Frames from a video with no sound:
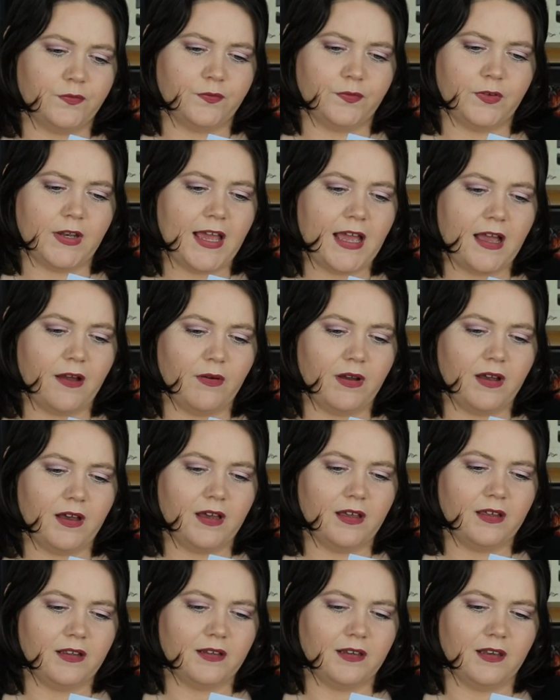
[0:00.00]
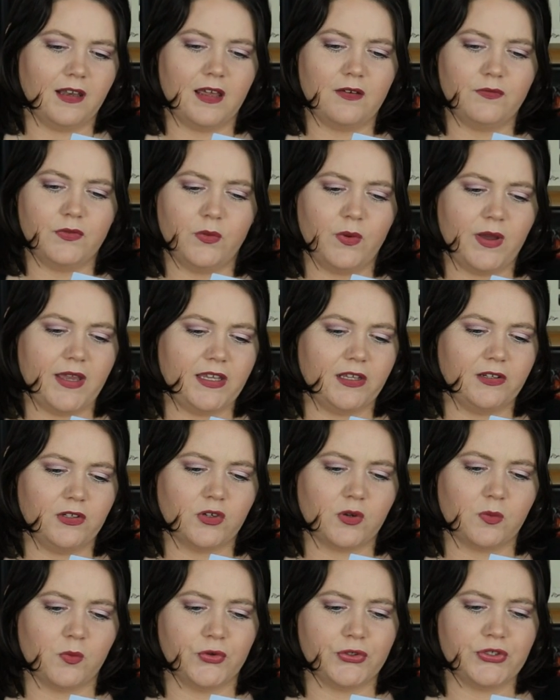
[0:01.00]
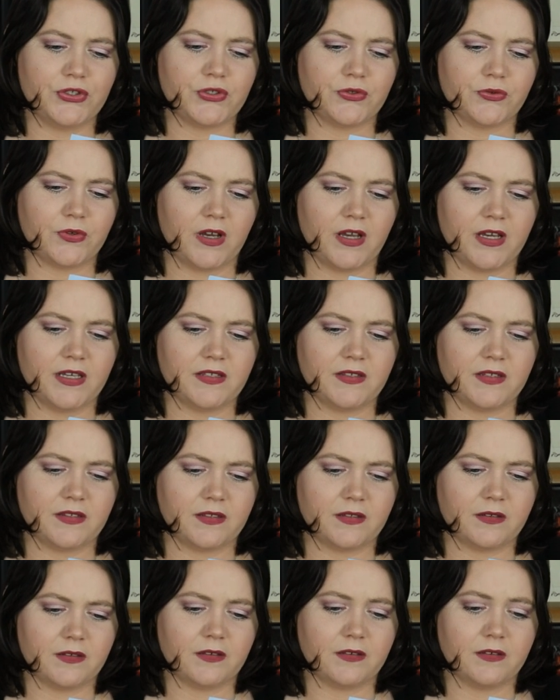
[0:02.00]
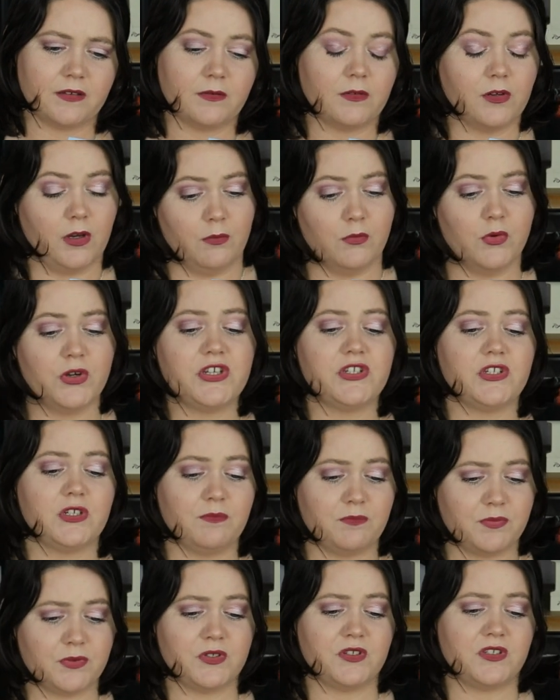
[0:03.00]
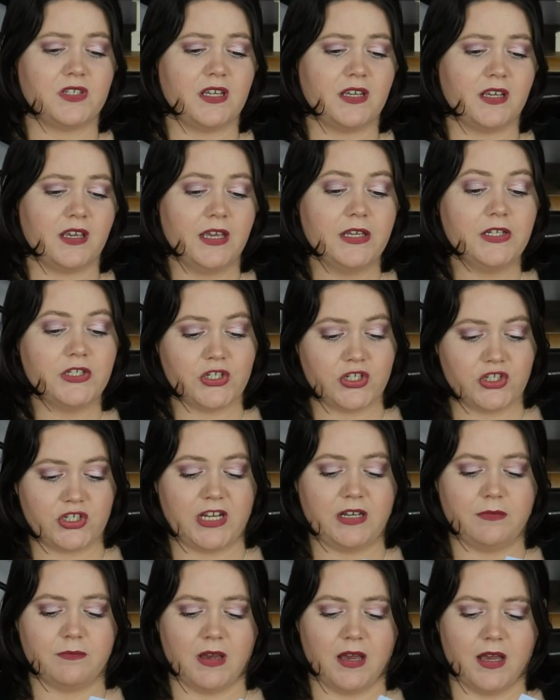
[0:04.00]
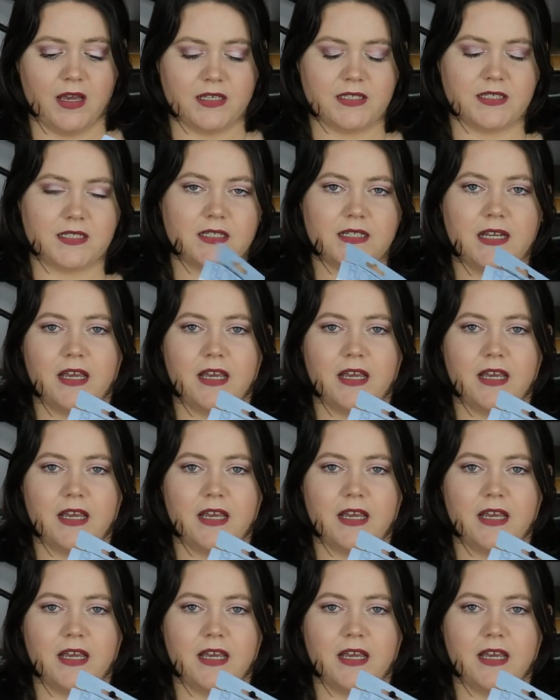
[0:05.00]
Flower Love the Way You Look Moisture Boosting Sheet Mask.